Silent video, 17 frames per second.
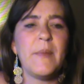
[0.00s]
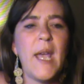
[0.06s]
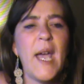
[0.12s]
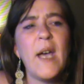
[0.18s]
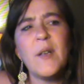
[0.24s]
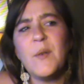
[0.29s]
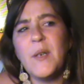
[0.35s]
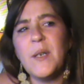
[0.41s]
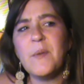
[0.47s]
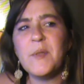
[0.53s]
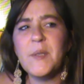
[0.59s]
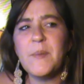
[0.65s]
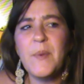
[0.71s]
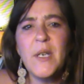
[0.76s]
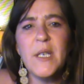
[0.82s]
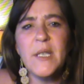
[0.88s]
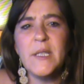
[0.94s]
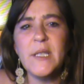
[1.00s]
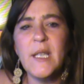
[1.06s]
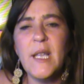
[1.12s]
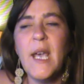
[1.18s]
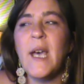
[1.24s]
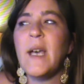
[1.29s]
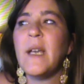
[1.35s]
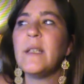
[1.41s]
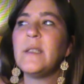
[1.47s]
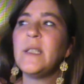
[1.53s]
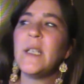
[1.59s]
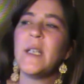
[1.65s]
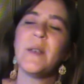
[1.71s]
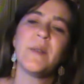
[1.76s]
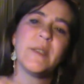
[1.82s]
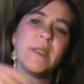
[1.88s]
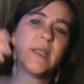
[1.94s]
How do I respond to that?
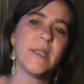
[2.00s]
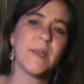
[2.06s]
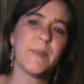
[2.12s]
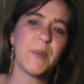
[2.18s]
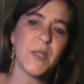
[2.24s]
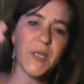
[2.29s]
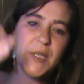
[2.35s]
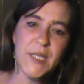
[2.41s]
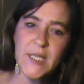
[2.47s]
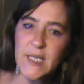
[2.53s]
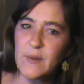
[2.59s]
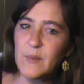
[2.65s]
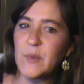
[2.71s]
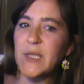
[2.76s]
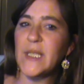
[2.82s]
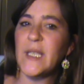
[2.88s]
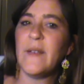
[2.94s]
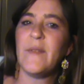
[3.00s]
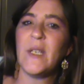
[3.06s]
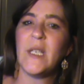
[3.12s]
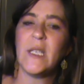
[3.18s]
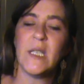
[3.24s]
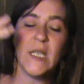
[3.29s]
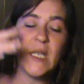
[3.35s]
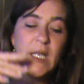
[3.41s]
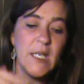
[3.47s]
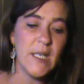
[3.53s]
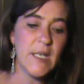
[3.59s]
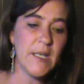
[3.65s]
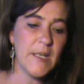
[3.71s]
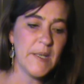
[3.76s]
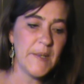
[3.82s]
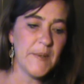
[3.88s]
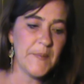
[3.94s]
And this person was giving
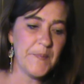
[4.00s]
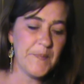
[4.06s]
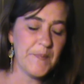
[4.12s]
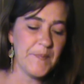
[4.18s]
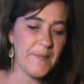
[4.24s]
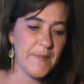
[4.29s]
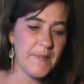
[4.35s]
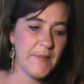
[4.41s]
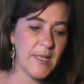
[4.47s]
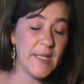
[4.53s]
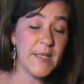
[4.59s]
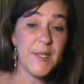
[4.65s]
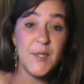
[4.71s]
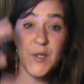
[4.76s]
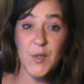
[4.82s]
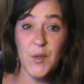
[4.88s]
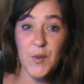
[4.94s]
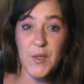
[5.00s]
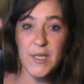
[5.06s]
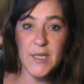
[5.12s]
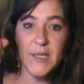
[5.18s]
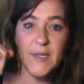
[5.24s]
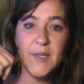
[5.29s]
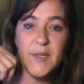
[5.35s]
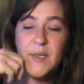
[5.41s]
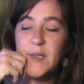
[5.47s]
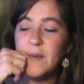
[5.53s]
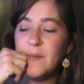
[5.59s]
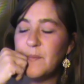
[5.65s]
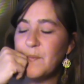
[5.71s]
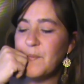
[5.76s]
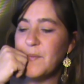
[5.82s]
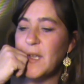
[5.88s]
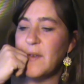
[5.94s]
these students
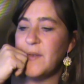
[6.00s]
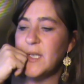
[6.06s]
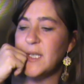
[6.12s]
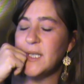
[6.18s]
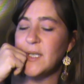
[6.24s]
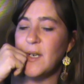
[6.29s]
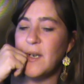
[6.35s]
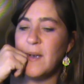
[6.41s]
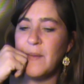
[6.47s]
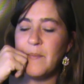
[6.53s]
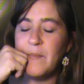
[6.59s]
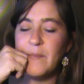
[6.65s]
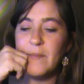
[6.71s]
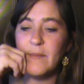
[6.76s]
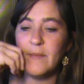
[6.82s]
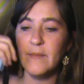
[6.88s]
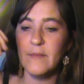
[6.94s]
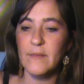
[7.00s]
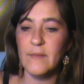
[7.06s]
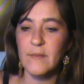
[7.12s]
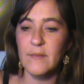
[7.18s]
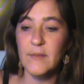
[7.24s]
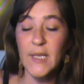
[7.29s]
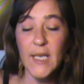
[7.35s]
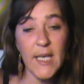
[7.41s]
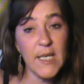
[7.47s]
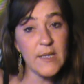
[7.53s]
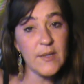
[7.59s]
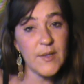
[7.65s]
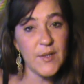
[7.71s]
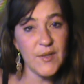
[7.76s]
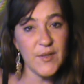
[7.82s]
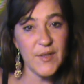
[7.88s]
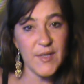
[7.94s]
of Islam the
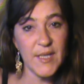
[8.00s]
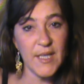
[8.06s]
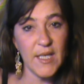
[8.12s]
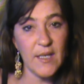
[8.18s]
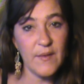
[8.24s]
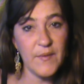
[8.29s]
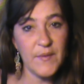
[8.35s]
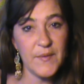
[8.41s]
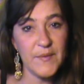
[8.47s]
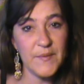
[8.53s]
answers to give.